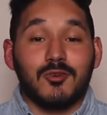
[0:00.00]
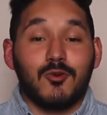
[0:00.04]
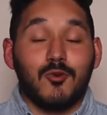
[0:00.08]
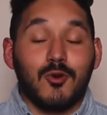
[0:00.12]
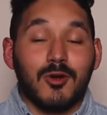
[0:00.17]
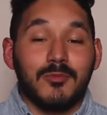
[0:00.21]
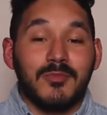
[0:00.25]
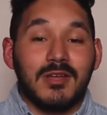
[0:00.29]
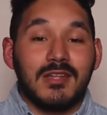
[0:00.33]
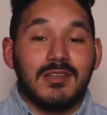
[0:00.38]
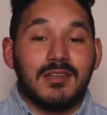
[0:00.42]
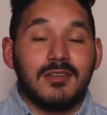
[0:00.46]

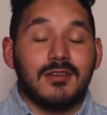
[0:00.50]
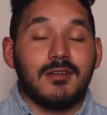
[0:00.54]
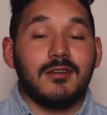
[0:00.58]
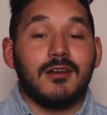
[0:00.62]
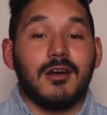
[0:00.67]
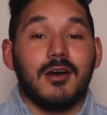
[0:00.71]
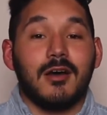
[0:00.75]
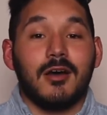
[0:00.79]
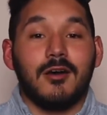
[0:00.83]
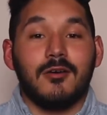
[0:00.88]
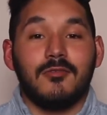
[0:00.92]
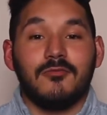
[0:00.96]
Gorman
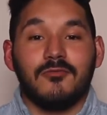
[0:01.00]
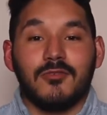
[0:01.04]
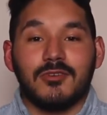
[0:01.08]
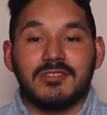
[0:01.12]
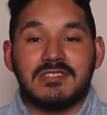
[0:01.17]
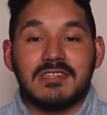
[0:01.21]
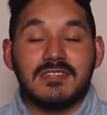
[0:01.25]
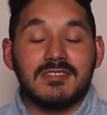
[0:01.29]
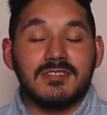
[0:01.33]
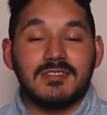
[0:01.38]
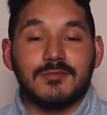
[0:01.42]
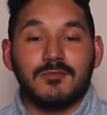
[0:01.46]
for
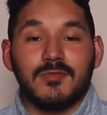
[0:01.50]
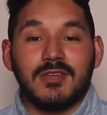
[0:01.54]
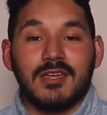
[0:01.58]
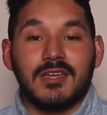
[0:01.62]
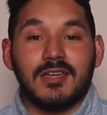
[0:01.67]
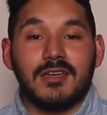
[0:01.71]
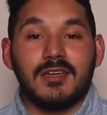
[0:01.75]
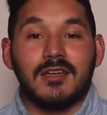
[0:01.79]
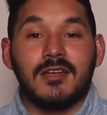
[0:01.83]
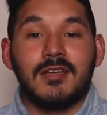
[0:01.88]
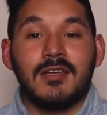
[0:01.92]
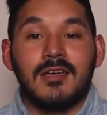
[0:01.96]
teaching
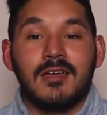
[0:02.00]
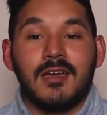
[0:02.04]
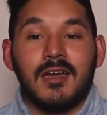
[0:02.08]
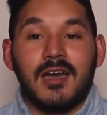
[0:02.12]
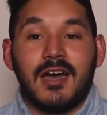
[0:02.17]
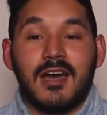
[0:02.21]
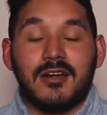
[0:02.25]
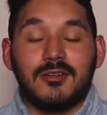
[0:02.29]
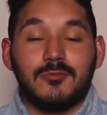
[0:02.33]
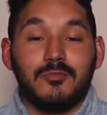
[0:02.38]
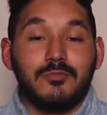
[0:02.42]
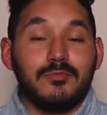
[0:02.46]
me
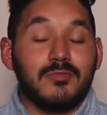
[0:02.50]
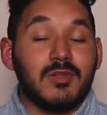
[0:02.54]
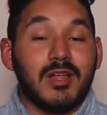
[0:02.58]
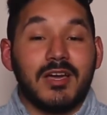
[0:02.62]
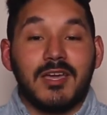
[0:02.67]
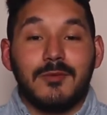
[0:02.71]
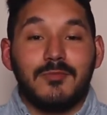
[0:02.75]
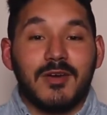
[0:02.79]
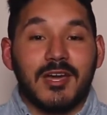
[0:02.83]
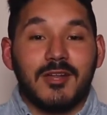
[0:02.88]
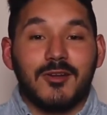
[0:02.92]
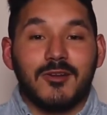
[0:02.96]
how to
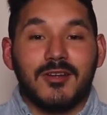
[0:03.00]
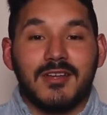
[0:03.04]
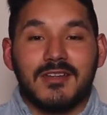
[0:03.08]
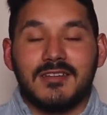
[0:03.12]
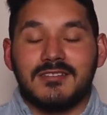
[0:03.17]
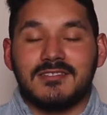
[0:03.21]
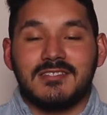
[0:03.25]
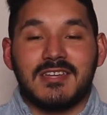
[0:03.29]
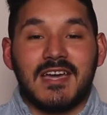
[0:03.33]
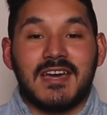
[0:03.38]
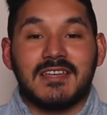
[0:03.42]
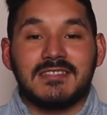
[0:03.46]
play better in
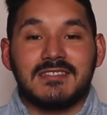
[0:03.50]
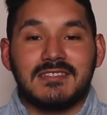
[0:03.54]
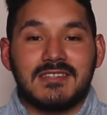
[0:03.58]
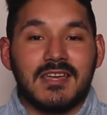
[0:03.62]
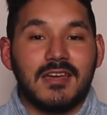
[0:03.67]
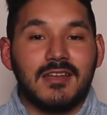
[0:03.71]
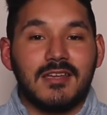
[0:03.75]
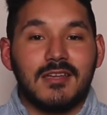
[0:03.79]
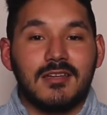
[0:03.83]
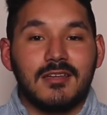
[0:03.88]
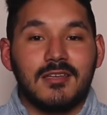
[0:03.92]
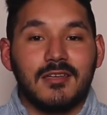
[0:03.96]
a jazz
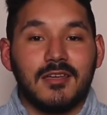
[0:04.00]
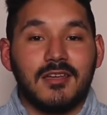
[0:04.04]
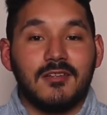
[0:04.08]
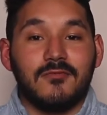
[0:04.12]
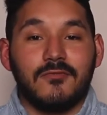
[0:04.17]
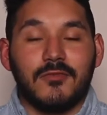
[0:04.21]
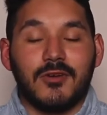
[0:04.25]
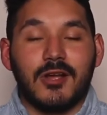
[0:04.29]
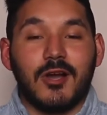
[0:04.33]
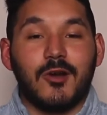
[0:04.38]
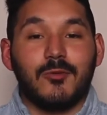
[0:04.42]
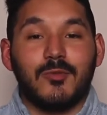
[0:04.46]
setting
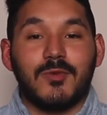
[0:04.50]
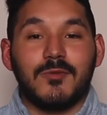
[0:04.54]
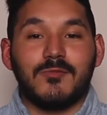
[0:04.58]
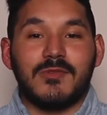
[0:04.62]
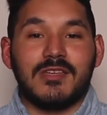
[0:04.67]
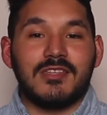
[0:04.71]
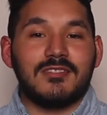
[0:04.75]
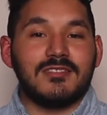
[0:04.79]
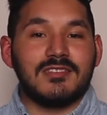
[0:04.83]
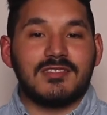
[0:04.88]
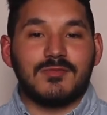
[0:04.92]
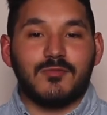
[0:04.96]
and for helping
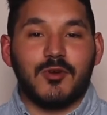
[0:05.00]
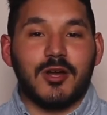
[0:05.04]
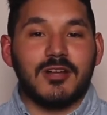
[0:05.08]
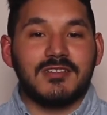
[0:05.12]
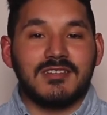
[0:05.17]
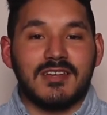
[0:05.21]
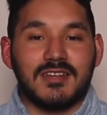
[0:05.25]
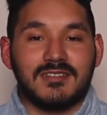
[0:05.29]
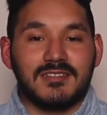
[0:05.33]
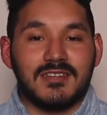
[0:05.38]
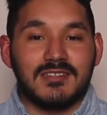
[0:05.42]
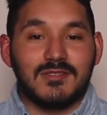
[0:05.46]
me in this
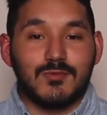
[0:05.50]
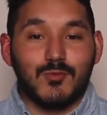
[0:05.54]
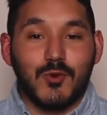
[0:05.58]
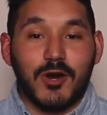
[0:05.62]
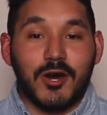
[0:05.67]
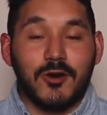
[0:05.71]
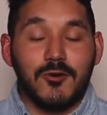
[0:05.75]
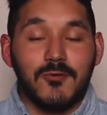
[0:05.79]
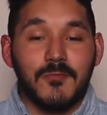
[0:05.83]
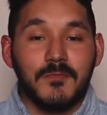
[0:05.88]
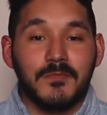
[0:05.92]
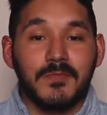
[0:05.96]
project as
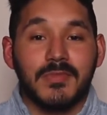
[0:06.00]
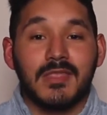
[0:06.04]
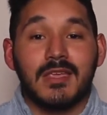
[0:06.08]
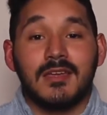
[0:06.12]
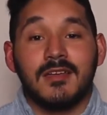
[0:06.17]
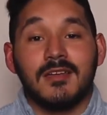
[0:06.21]
well.